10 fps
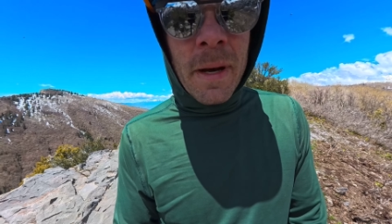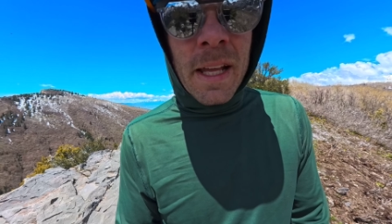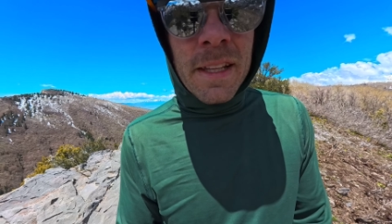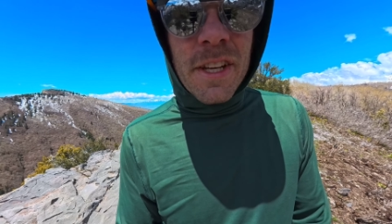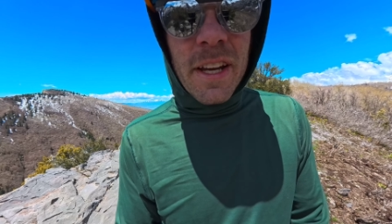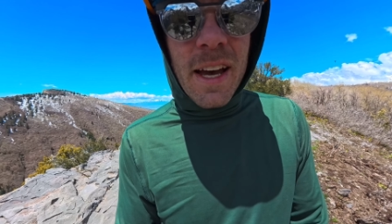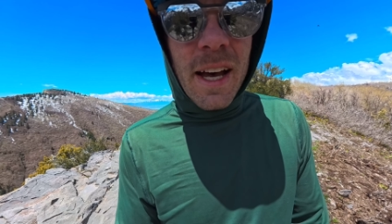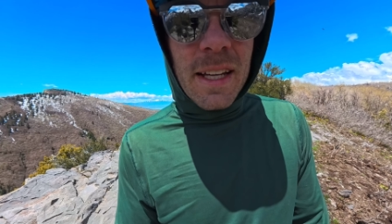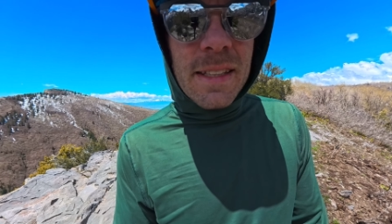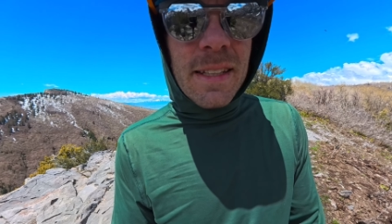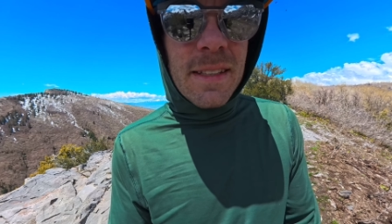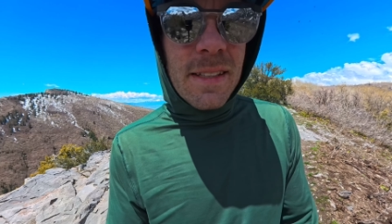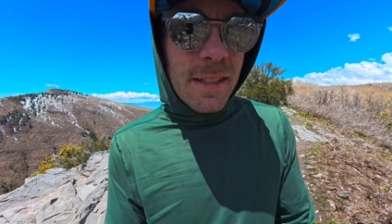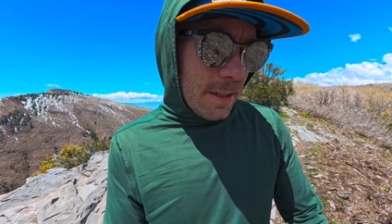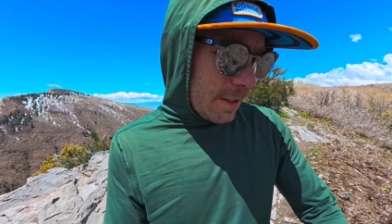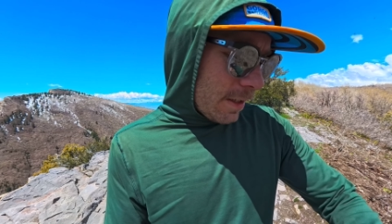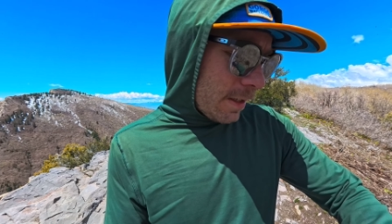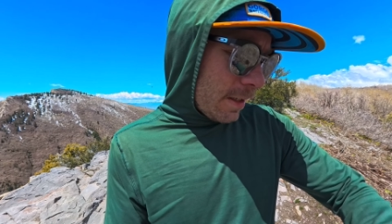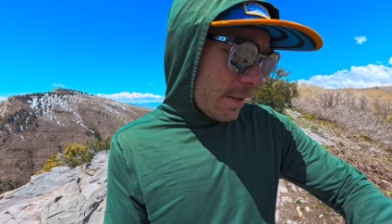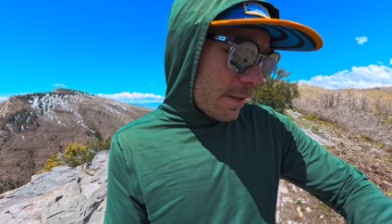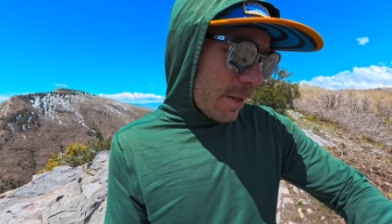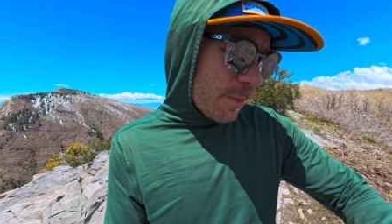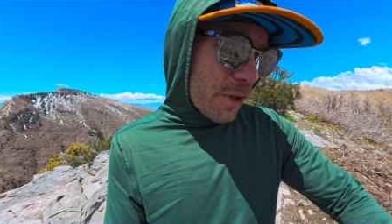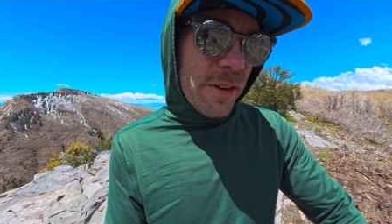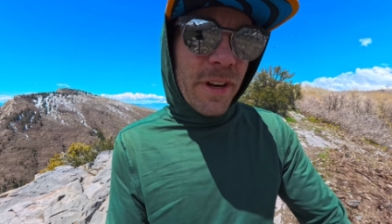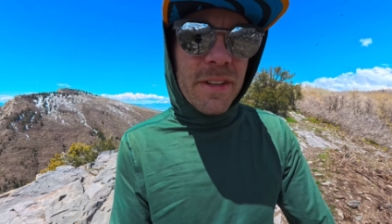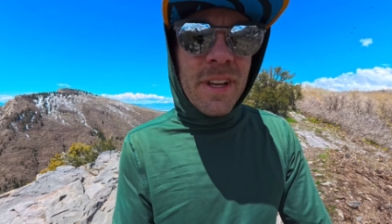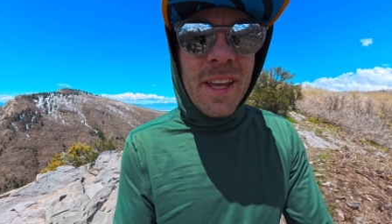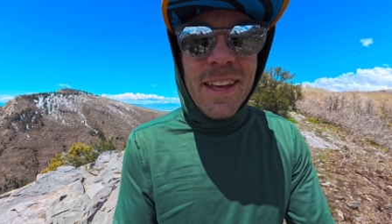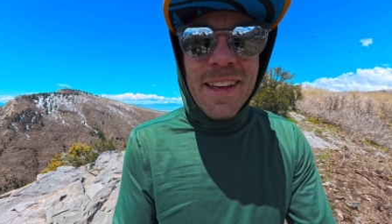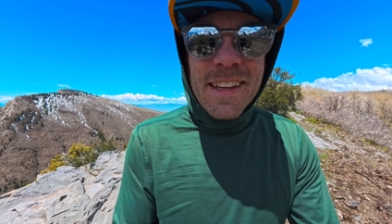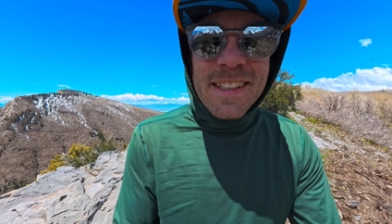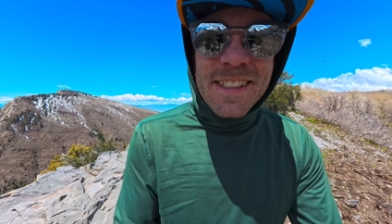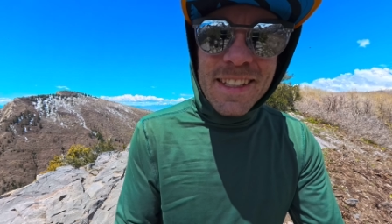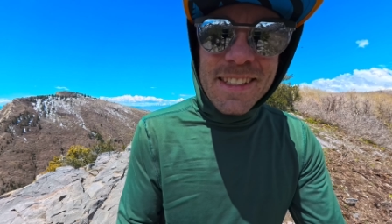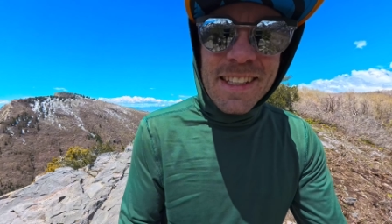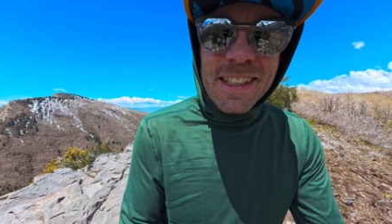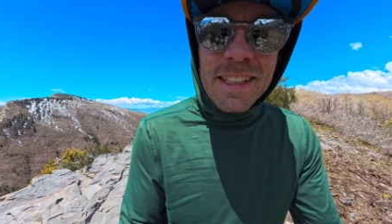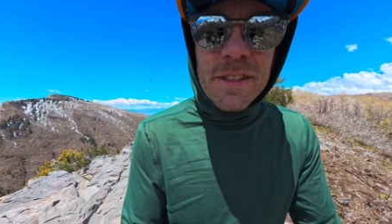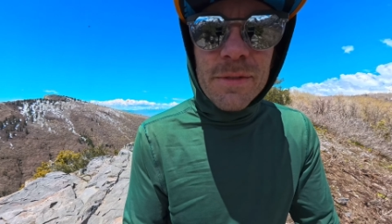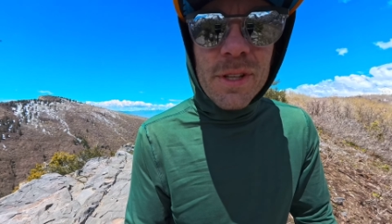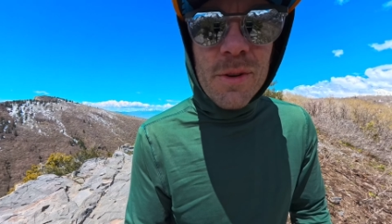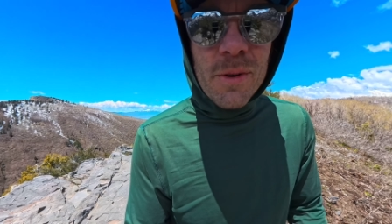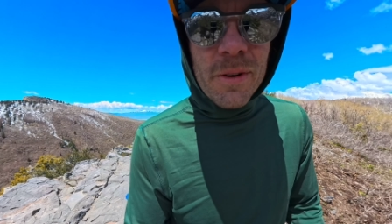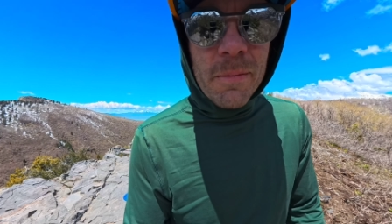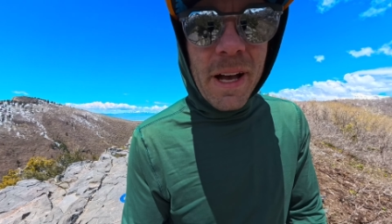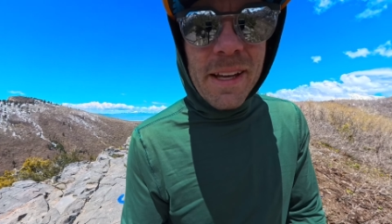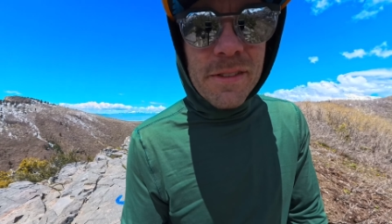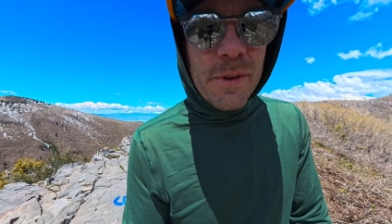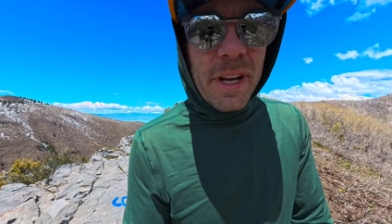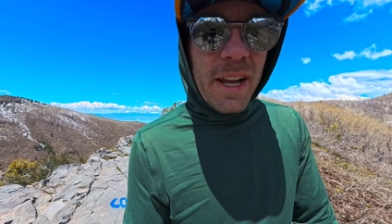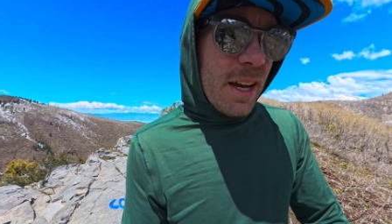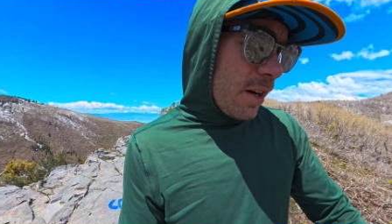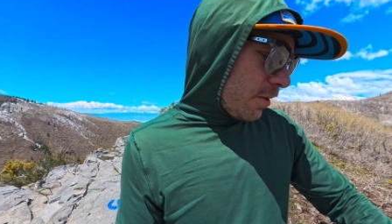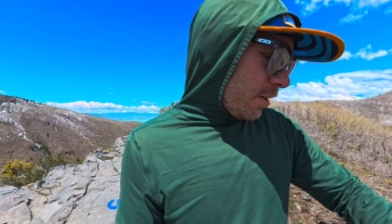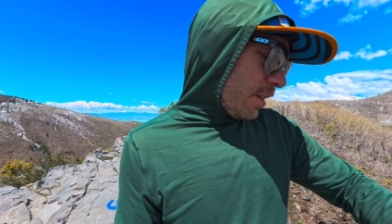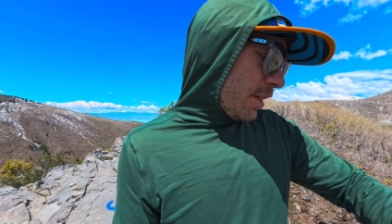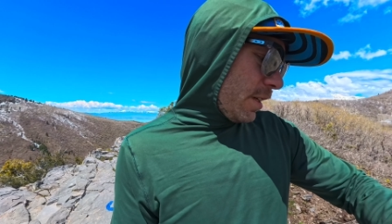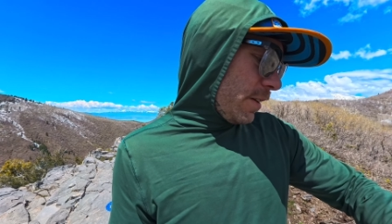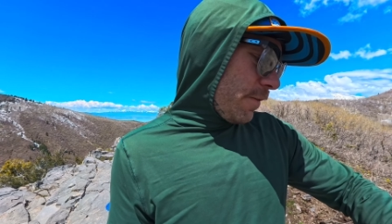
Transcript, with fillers: mileage I got uh, somewhere around 16 and three quarter miles right now, uh,